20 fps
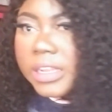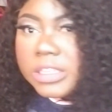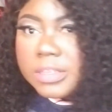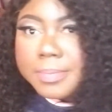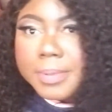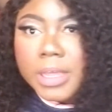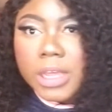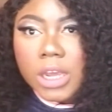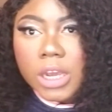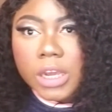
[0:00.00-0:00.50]

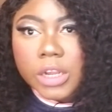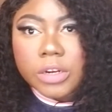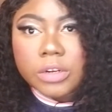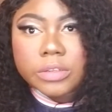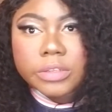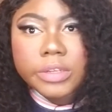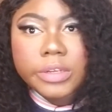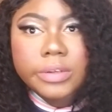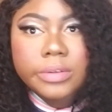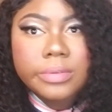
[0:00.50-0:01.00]
pink
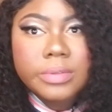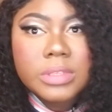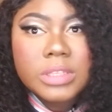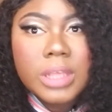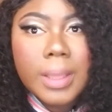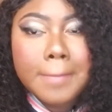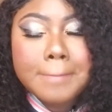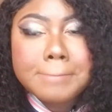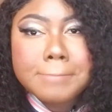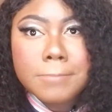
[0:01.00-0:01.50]
undertones.
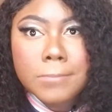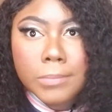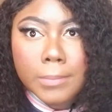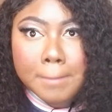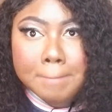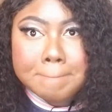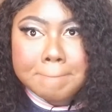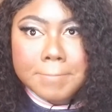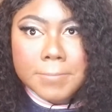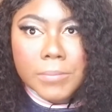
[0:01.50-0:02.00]

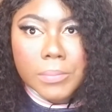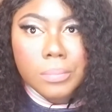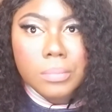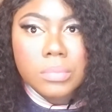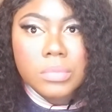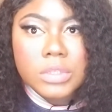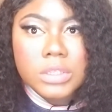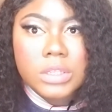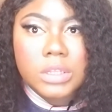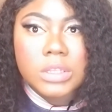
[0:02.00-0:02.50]

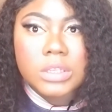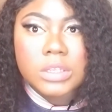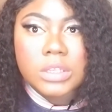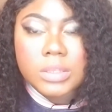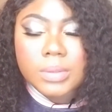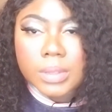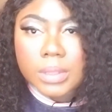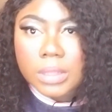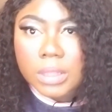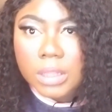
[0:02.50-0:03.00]
So this is
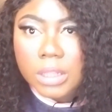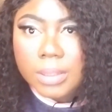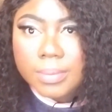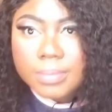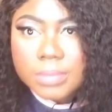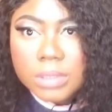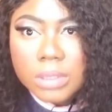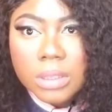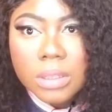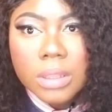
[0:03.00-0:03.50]
what the lips
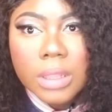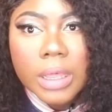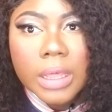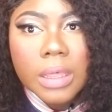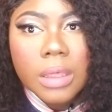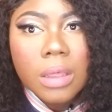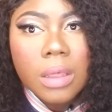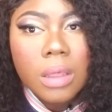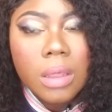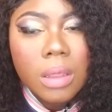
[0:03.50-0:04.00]
look
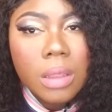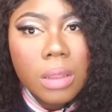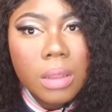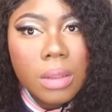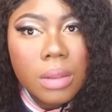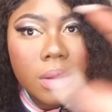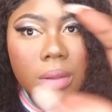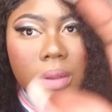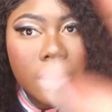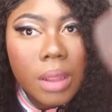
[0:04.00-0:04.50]
like.
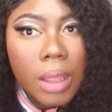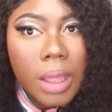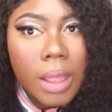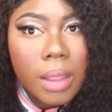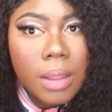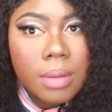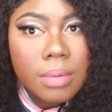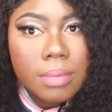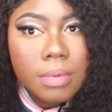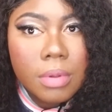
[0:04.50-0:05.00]

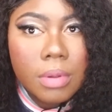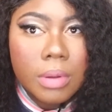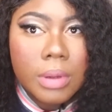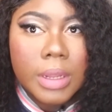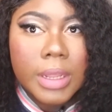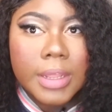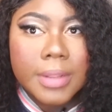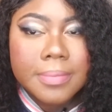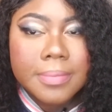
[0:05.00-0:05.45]
Okay.